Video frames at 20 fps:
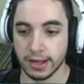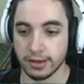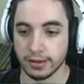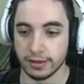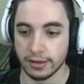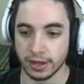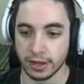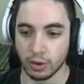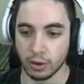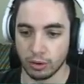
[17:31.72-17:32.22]

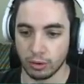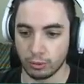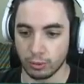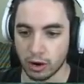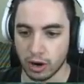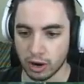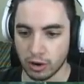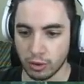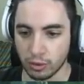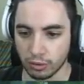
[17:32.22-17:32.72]
is the whole
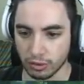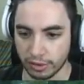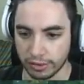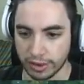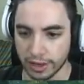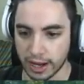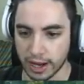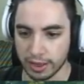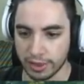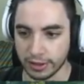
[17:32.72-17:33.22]
rock
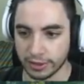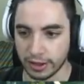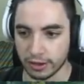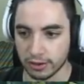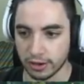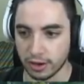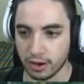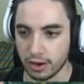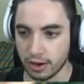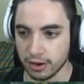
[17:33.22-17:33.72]
holder thing. I think
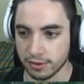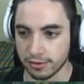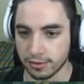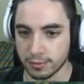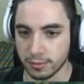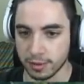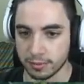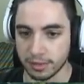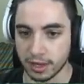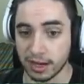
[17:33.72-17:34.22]
that's an
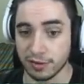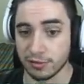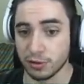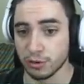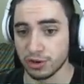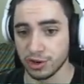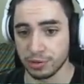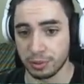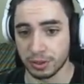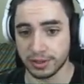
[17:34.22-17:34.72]
awesome update.
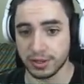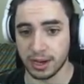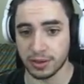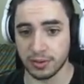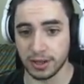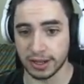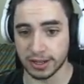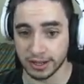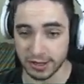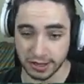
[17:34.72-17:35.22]
If you just put
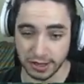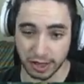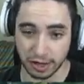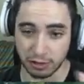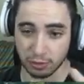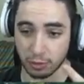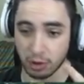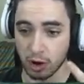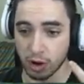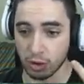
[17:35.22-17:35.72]
down like
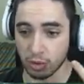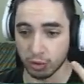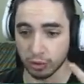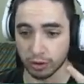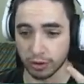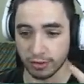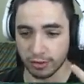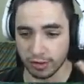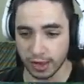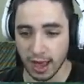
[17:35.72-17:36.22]
six rock
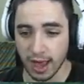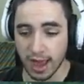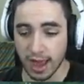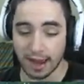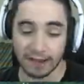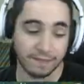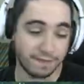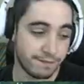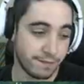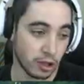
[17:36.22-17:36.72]
holders
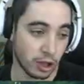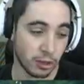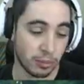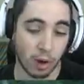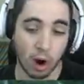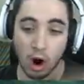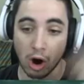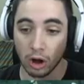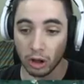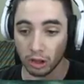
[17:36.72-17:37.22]
and fill
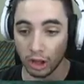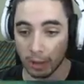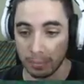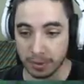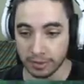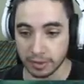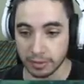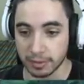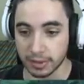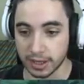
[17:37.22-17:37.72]
them all
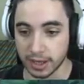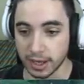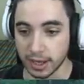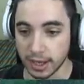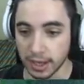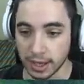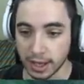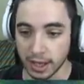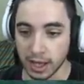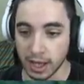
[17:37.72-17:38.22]
up at the
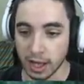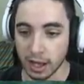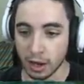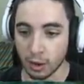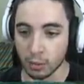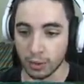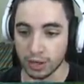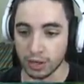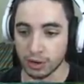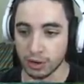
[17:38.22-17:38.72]
beginning,
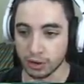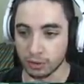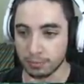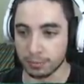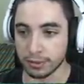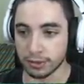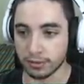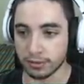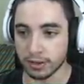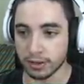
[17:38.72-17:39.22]
when you go
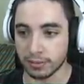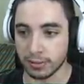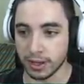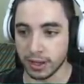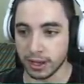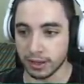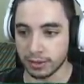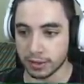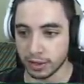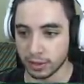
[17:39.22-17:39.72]
to build
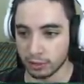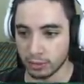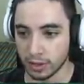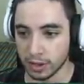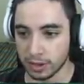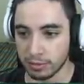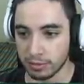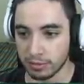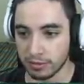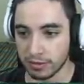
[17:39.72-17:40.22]
something, it's going to
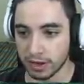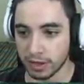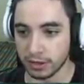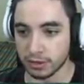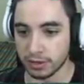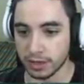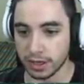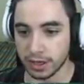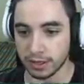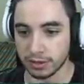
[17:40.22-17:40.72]
really
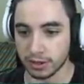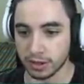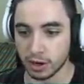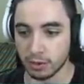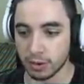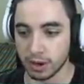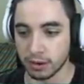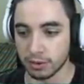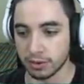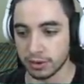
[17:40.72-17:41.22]
prevent you needing to
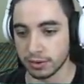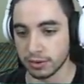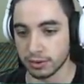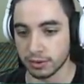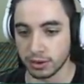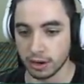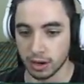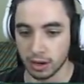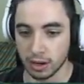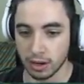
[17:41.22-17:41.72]
go out
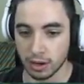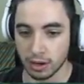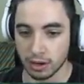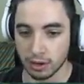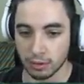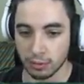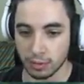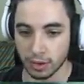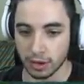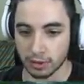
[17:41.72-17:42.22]
and
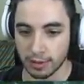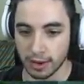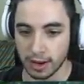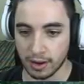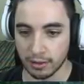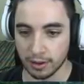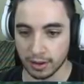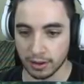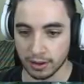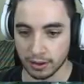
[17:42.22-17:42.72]
run
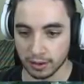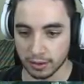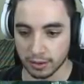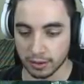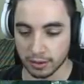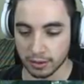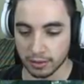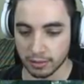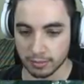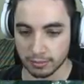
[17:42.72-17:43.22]
around
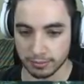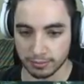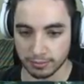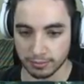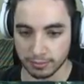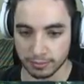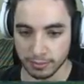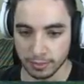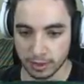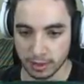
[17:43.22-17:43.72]
and
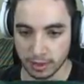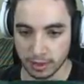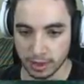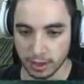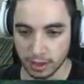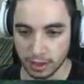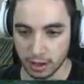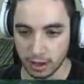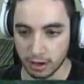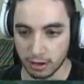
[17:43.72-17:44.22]

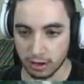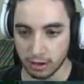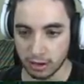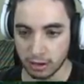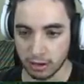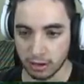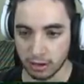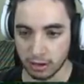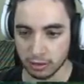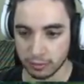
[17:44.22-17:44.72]

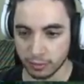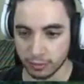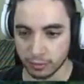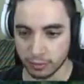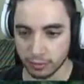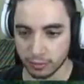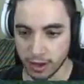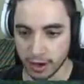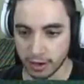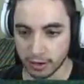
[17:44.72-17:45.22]
Oh,
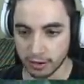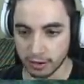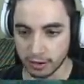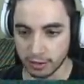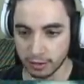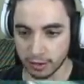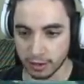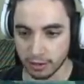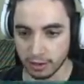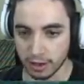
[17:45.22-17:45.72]

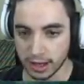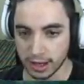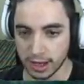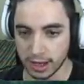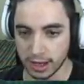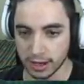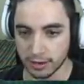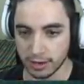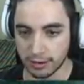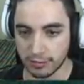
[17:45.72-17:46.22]
raccoon. You're
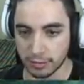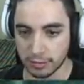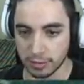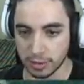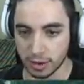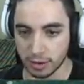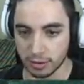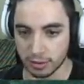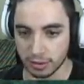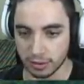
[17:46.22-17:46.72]
lucky I don't have a
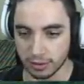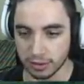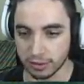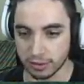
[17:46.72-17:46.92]
bow, or